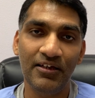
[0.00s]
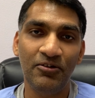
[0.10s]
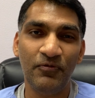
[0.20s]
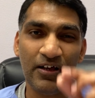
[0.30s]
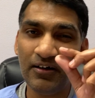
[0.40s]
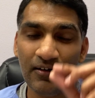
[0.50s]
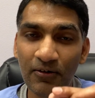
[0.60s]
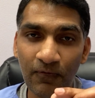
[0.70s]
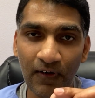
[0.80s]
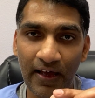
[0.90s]
very little
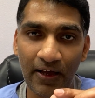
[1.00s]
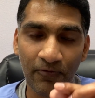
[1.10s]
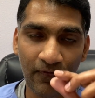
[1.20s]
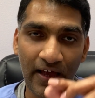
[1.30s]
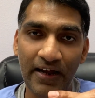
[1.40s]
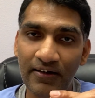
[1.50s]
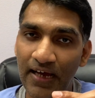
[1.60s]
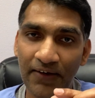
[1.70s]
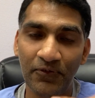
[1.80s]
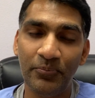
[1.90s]
fat,
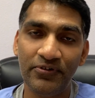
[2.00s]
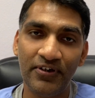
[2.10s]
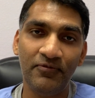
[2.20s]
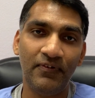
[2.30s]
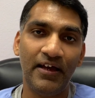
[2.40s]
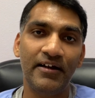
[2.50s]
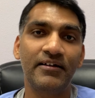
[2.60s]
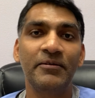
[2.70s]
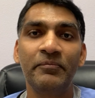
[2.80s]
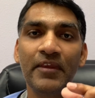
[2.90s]
0.5% fat,